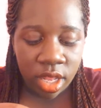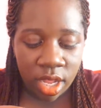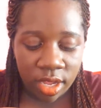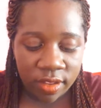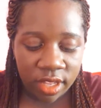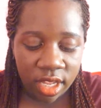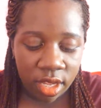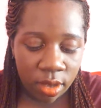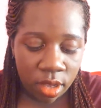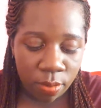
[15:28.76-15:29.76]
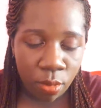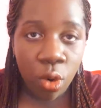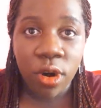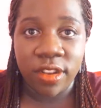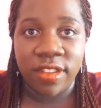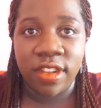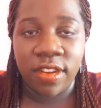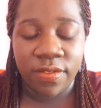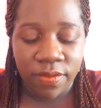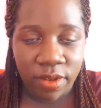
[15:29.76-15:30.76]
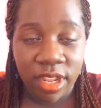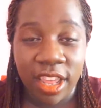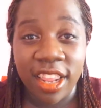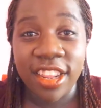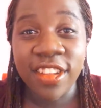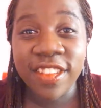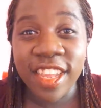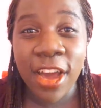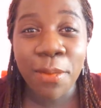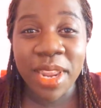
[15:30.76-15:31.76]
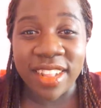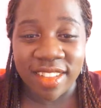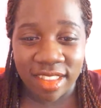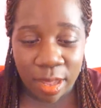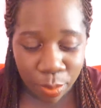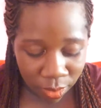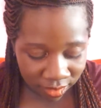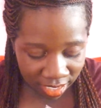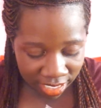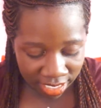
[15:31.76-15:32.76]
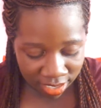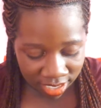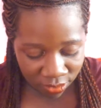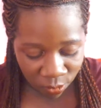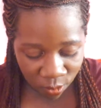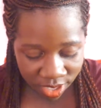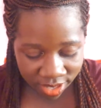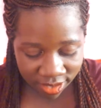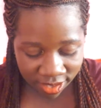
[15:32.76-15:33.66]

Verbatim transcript: I see more stuff. Do you see how many samples I get? Like, what?